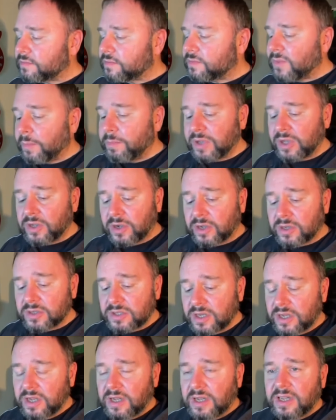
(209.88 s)
because
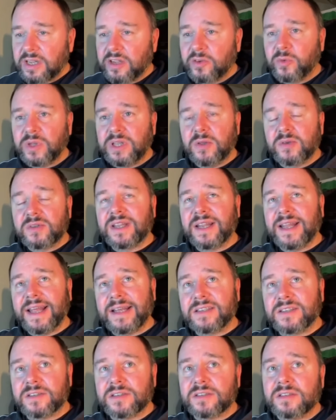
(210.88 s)
if we use
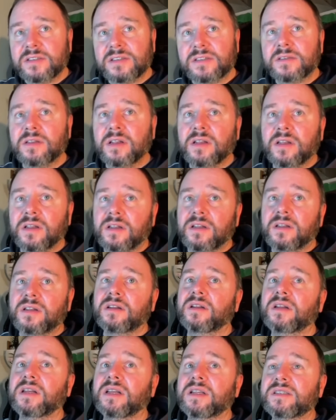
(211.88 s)
letters,
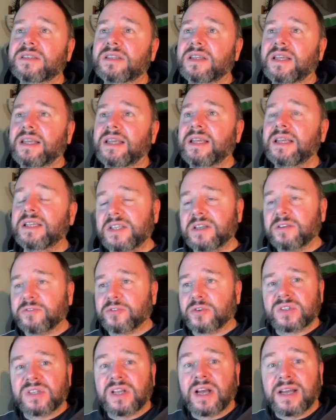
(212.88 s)
it's easier for
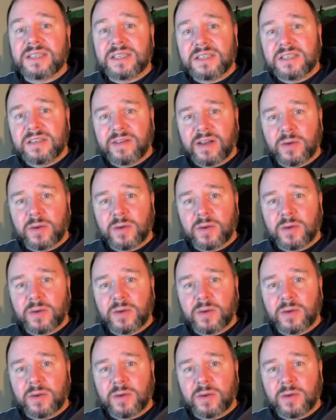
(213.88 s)
us to identify.